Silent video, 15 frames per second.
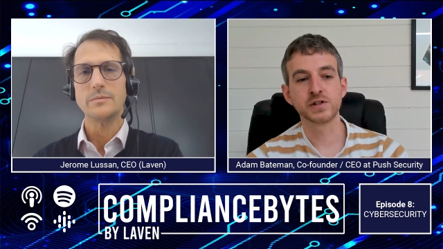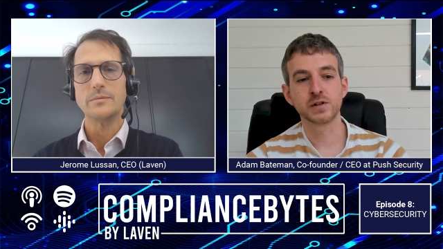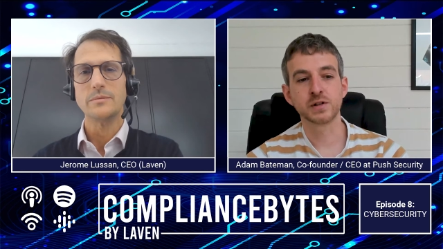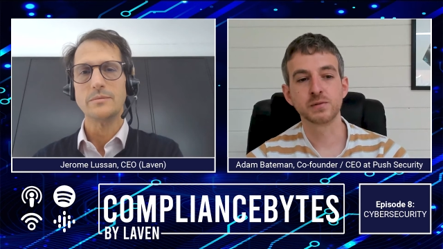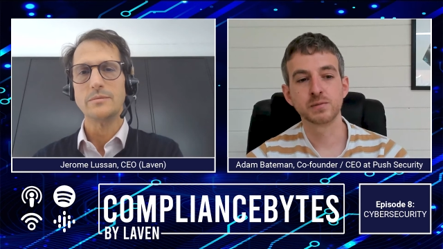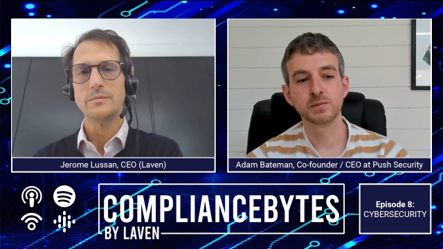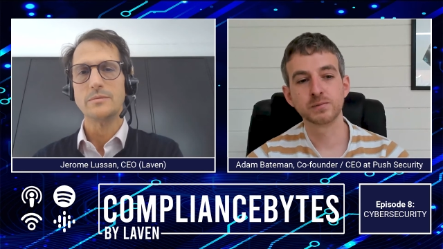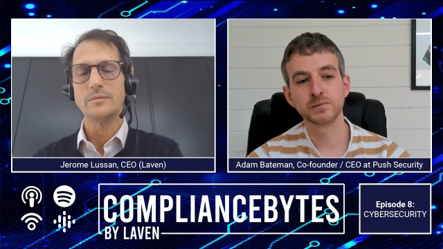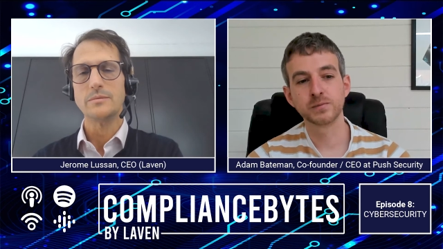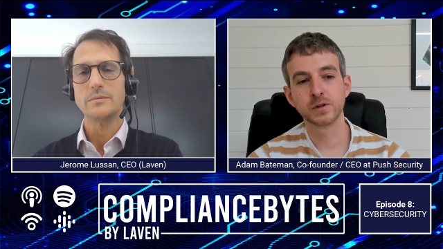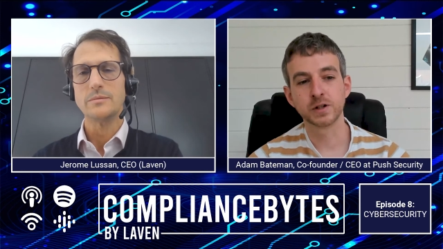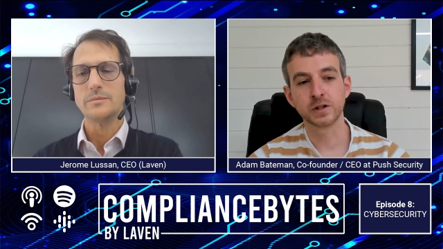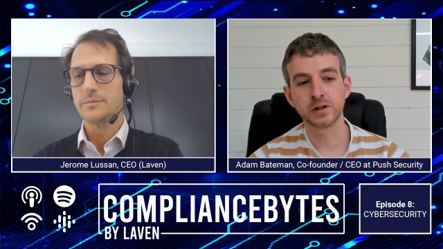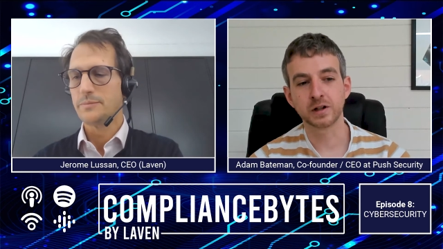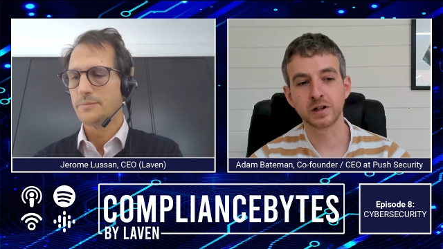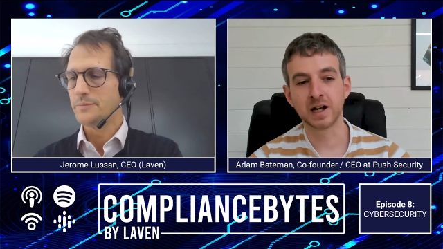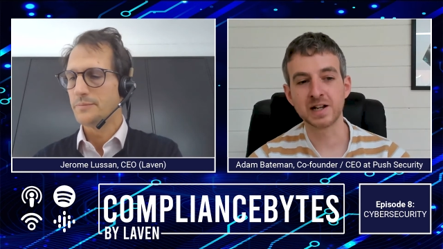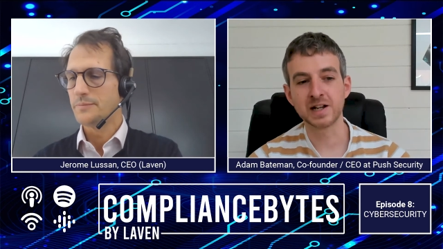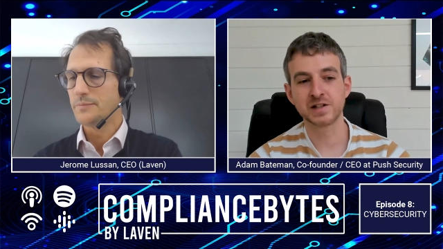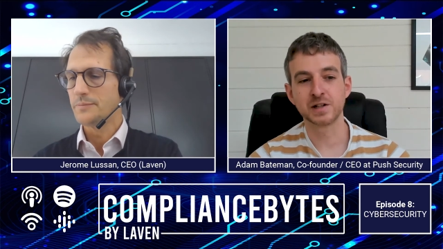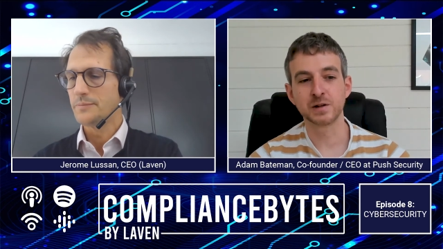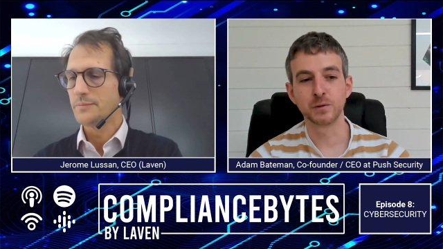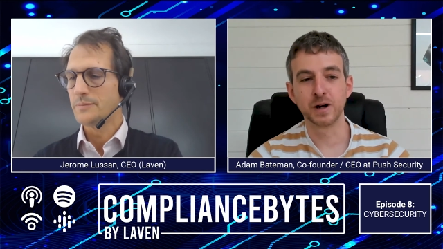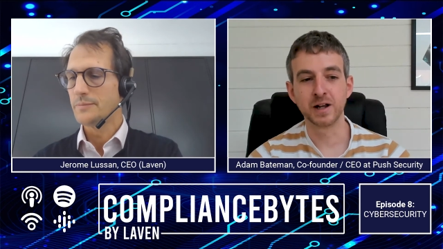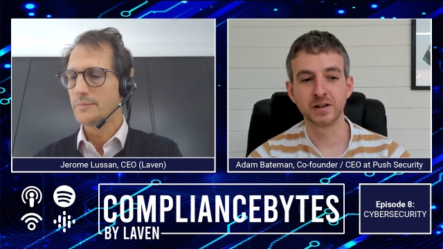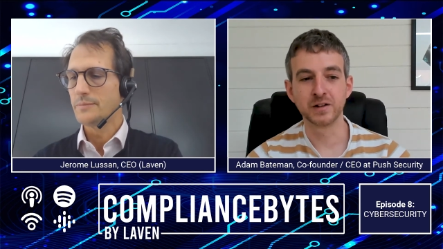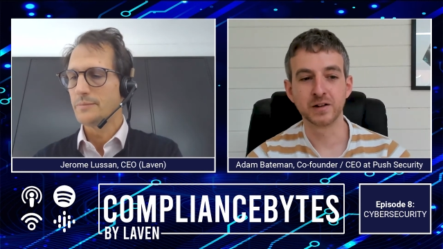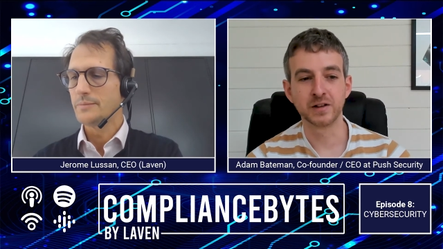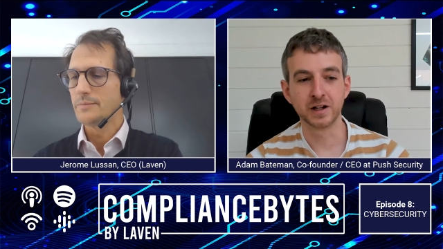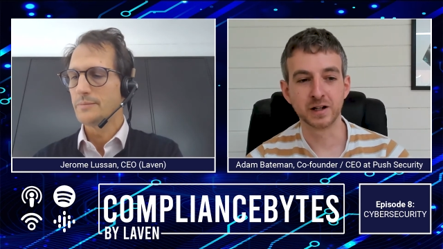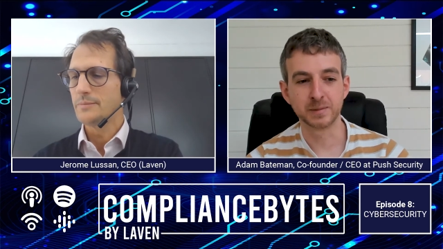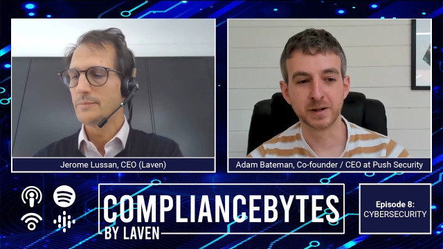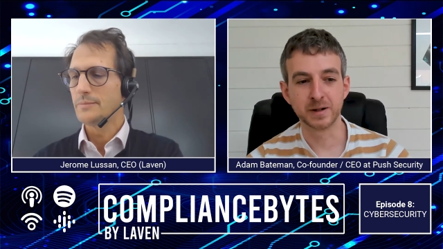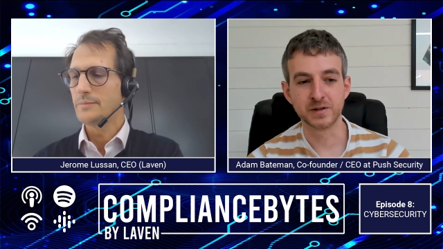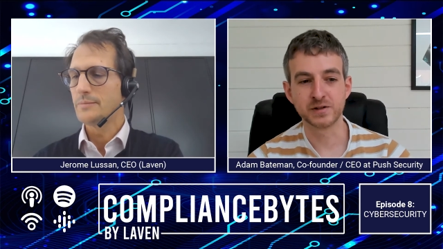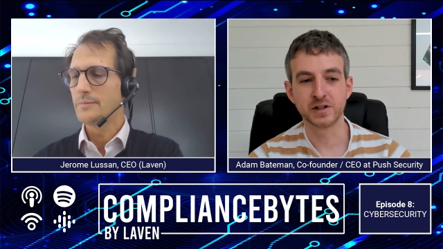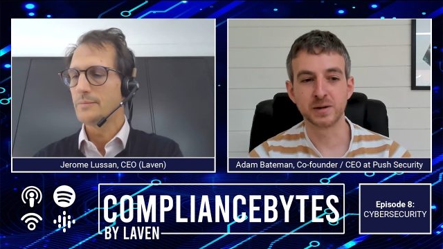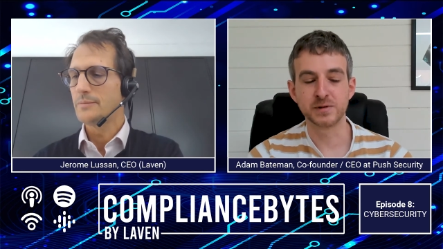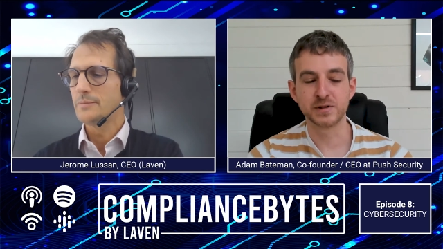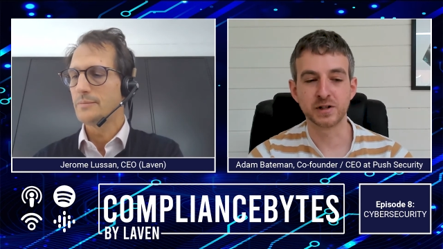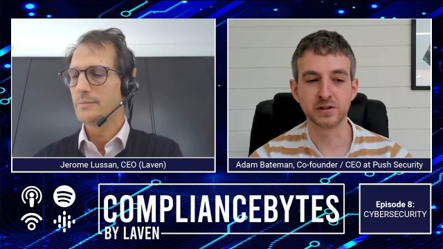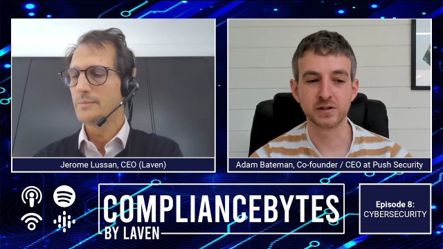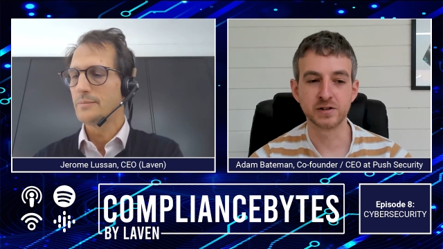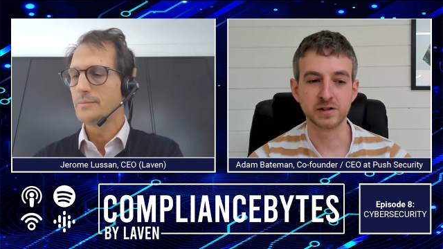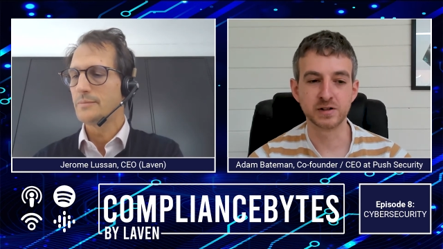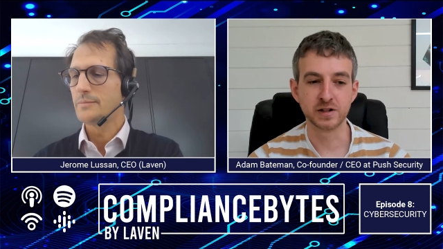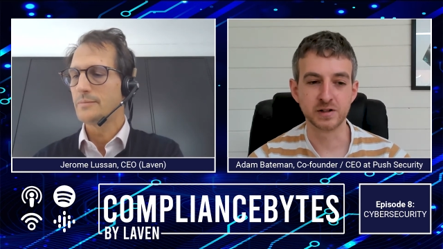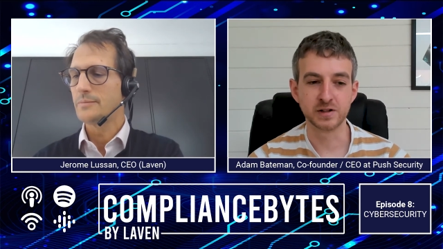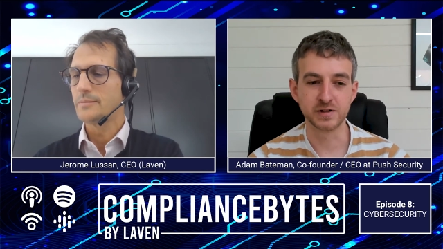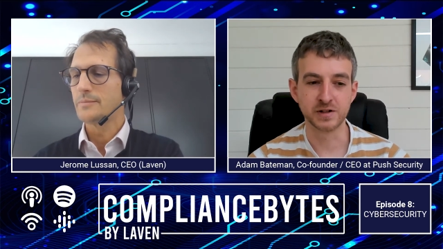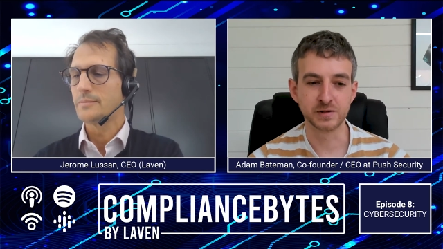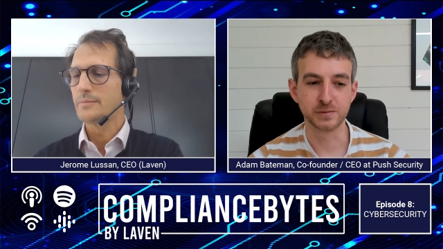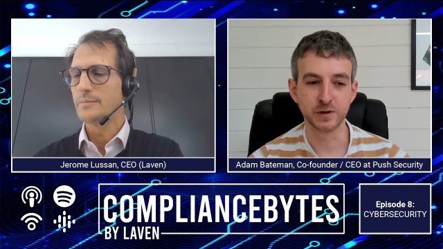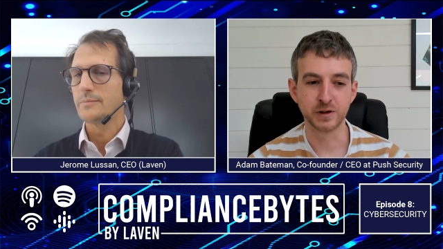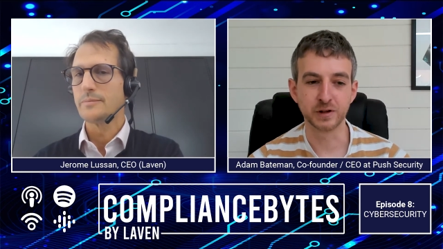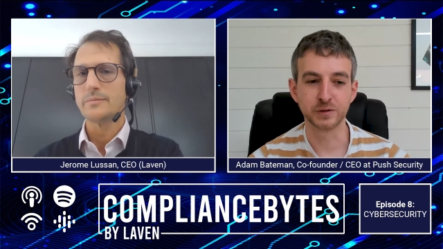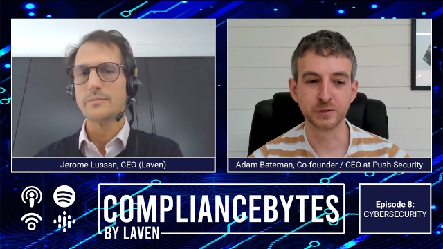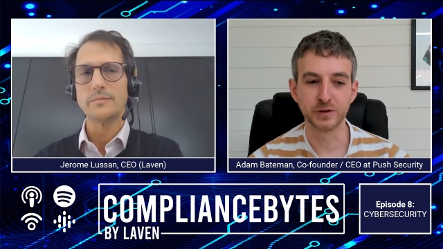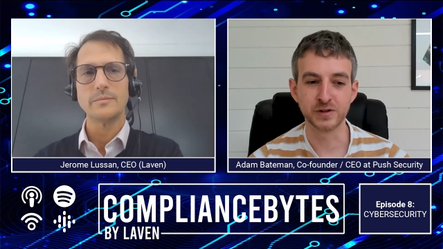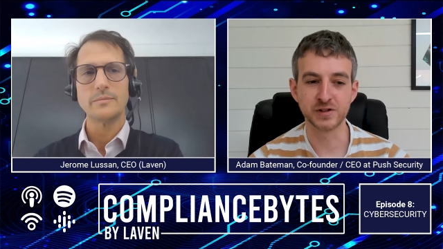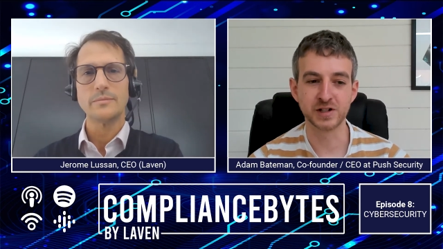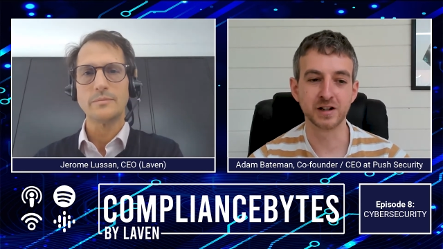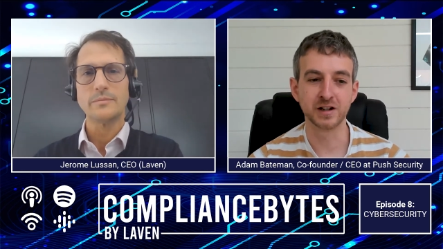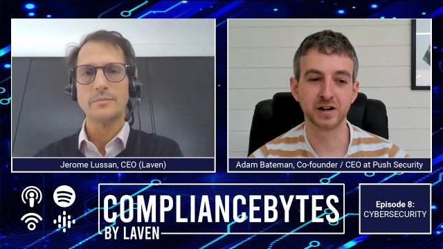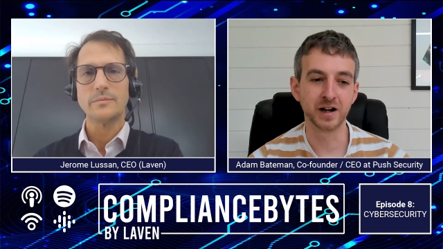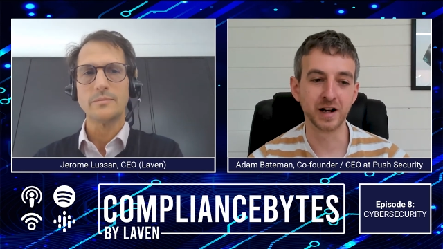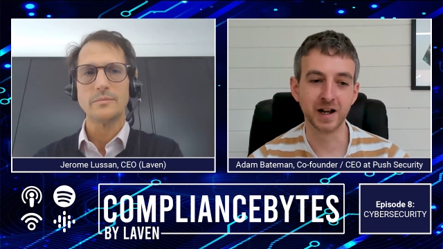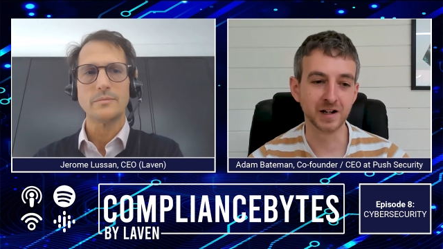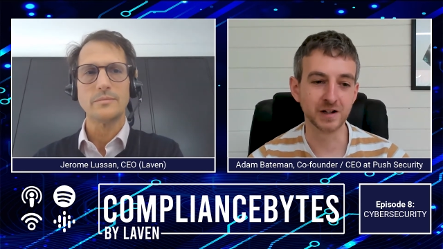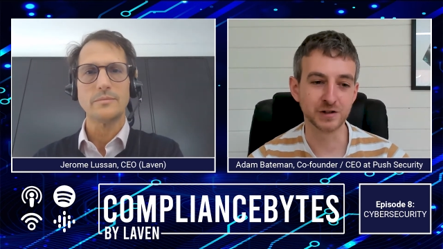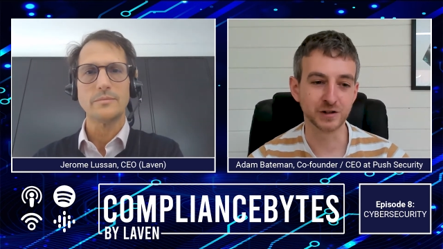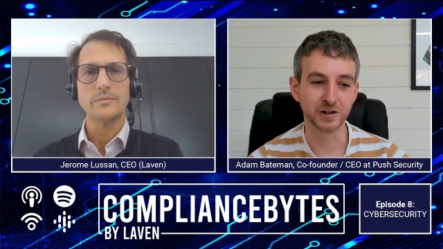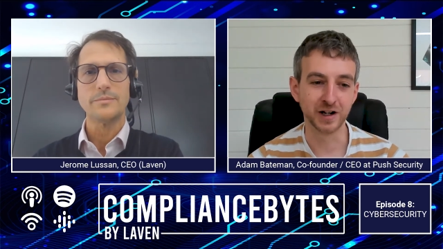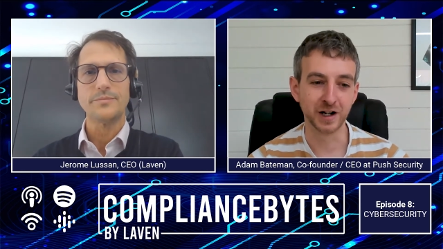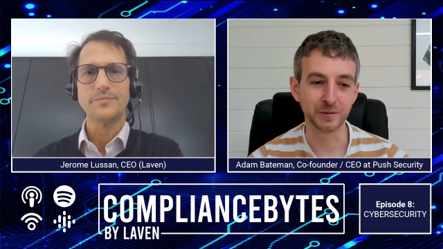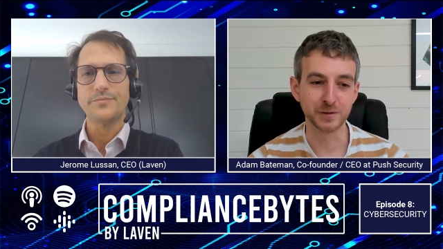Speaker 1: So the, the classic way to think about cybersecurity is is what they call the CIA triad,